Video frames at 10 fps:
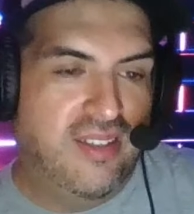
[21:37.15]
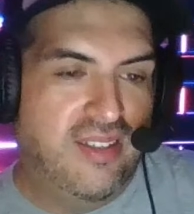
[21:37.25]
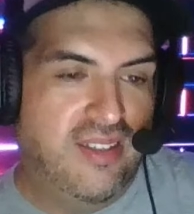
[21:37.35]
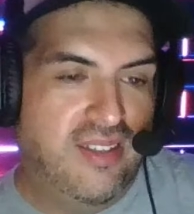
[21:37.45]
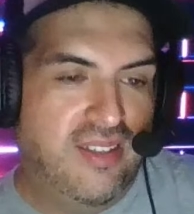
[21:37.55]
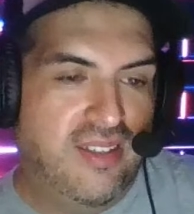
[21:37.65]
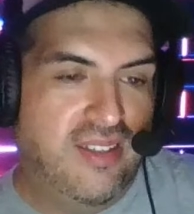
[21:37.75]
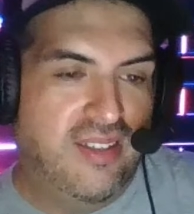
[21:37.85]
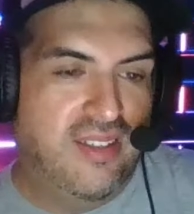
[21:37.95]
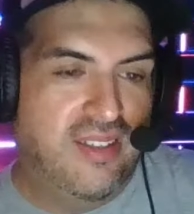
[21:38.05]

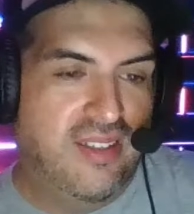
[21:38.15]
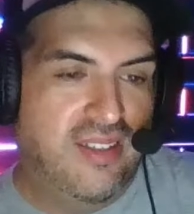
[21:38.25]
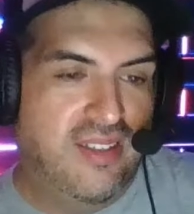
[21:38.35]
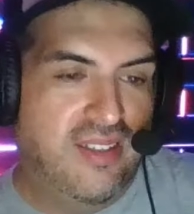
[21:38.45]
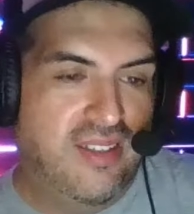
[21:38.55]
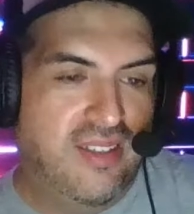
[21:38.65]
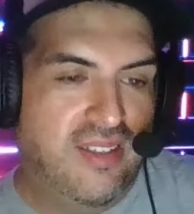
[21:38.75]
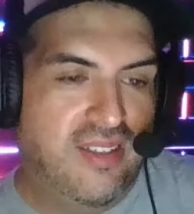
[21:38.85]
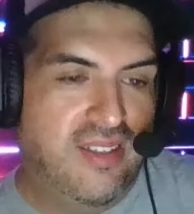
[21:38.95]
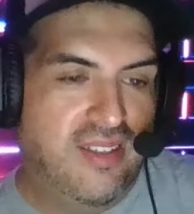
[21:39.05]
But
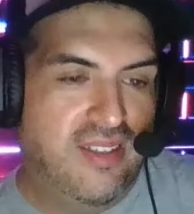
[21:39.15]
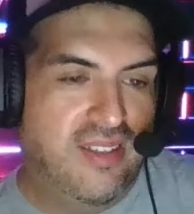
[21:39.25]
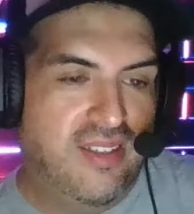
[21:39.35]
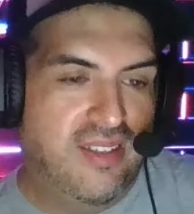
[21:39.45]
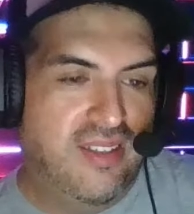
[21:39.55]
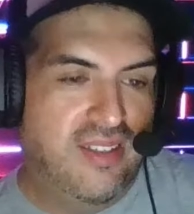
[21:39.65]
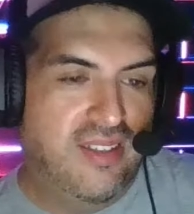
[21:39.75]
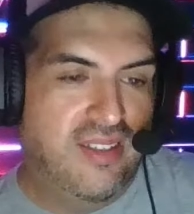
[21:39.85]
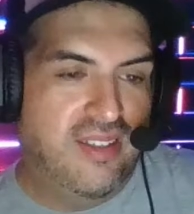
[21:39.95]
some of the modern ones are,